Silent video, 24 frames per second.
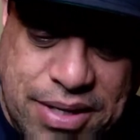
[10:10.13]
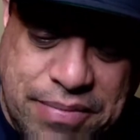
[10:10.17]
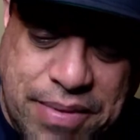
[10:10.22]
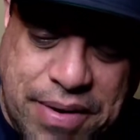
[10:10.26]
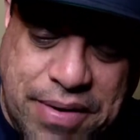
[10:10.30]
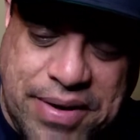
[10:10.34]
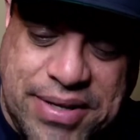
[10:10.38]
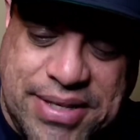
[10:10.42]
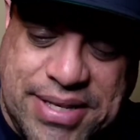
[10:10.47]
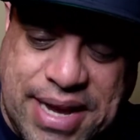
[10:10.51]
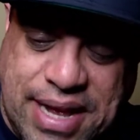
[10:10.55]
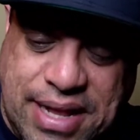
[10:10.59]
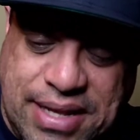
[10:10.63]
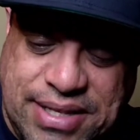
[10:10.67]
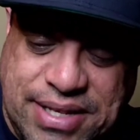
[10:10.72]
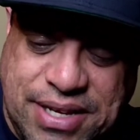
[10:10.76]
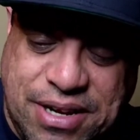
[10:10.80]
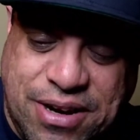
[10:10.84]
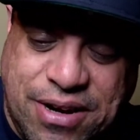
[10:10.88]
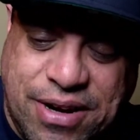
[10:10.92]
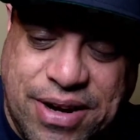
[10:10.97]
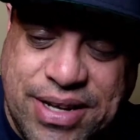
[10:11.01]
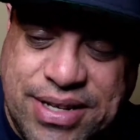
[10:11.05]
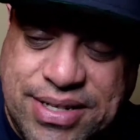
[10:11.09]
Very
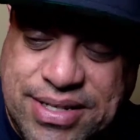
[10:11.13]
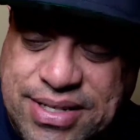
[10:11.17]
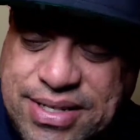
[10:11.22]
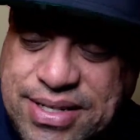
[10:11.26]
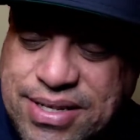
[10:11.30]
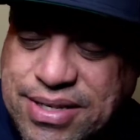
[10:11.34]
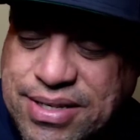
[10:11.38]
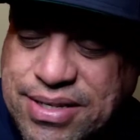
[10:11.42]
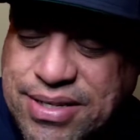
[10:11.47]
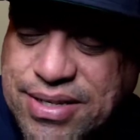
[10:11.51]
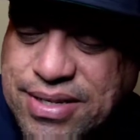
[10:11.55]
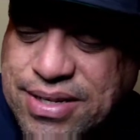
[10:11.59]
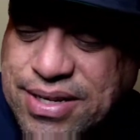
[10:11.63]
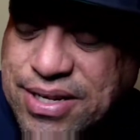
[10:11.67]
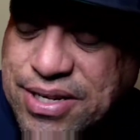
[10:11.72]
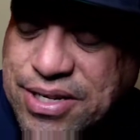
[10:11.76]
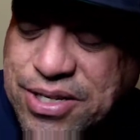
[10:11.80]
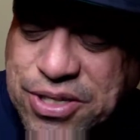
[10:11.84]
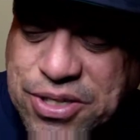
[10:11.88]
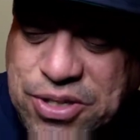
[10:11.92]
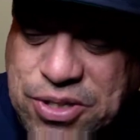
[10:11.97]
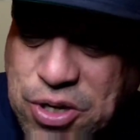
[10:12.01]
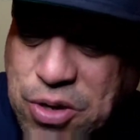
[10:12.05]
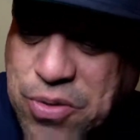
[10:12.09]
talented artist.
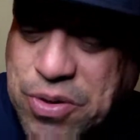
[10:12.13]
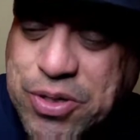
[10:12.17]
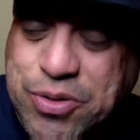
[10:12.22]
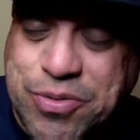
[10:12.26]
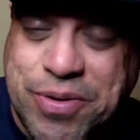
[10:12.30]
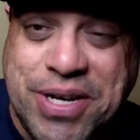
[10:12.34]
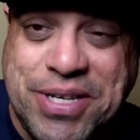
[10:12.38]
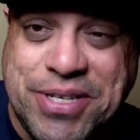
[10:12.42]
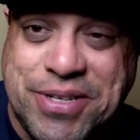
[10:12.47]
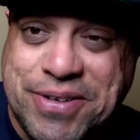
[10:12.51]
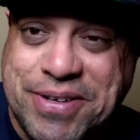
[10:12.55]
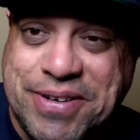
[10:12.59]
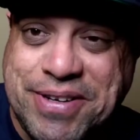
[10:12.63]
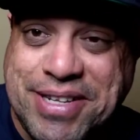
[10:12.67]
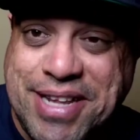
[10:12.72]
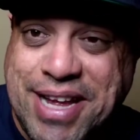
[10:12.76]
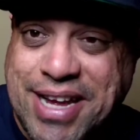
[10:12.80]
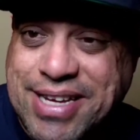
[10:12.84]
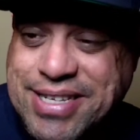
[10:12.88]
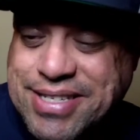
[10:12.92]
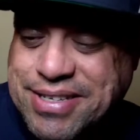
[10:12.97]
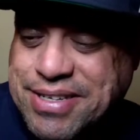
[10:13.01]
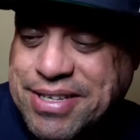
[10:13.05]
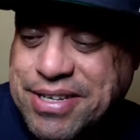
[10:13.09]
So is
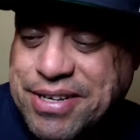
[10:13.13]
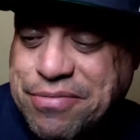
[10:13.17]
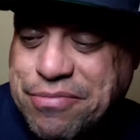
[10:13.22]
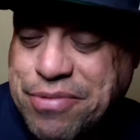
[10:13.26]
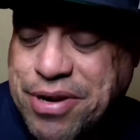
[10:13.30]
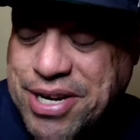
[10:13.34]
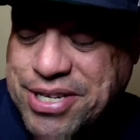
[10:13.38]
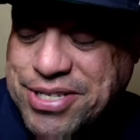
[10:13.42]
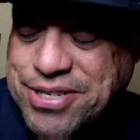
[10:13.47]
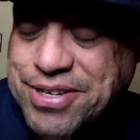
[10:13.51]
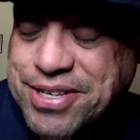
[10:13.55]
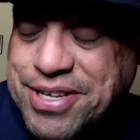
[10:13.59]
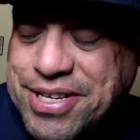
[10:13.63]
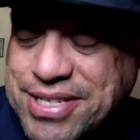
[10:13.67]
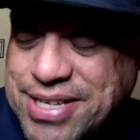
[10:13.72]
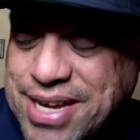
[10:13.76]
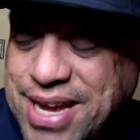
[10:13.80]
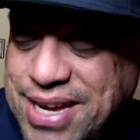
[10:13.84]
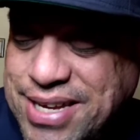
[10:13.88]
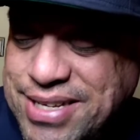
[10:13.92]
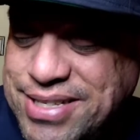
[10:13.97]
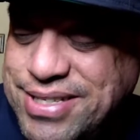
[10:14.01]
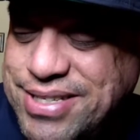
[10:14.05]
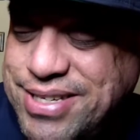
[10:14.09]
Razor
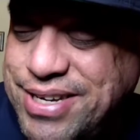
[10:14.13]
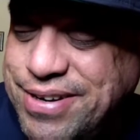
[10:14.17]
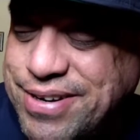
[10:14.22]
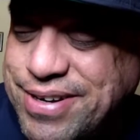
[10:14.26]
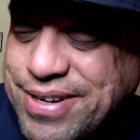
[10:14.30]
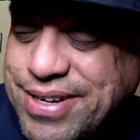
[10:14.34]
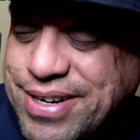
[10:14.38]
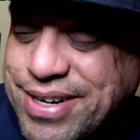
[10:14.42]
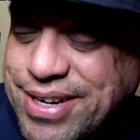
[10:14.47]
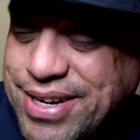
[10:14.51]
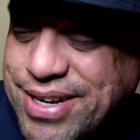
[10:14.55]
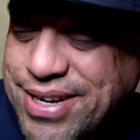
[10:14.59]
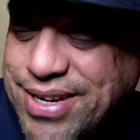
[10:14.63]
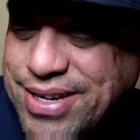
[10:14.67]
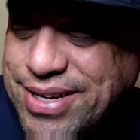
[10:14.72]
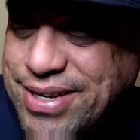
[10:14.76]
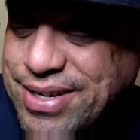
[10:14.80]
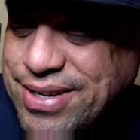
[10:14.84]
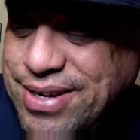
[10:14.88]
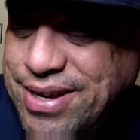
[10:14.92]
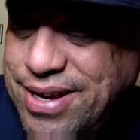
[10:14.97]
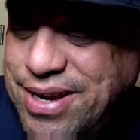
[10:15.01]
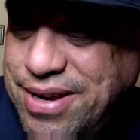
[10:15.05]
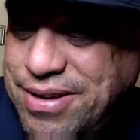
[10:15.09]
Designs here.
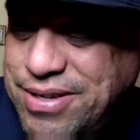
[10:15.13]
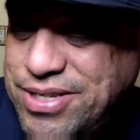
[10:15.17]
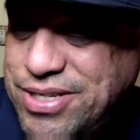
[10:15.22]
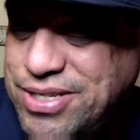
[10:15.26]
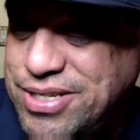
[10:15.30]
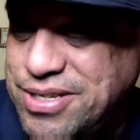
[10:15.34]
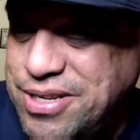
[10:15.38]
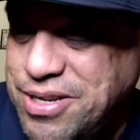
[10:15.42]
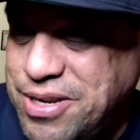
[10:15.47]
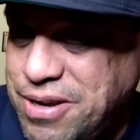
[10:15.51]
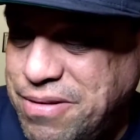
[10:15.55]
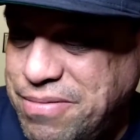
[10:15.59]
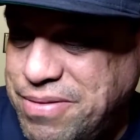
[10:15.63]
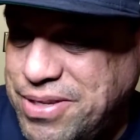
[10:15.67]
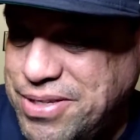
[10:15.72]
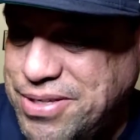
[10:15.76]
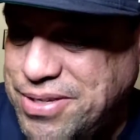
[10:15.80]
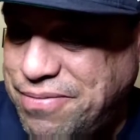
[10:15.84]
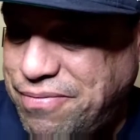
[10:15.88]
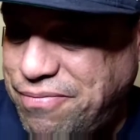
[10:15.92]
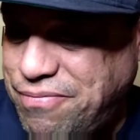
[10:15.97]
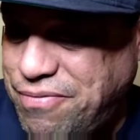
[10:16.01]
I just love this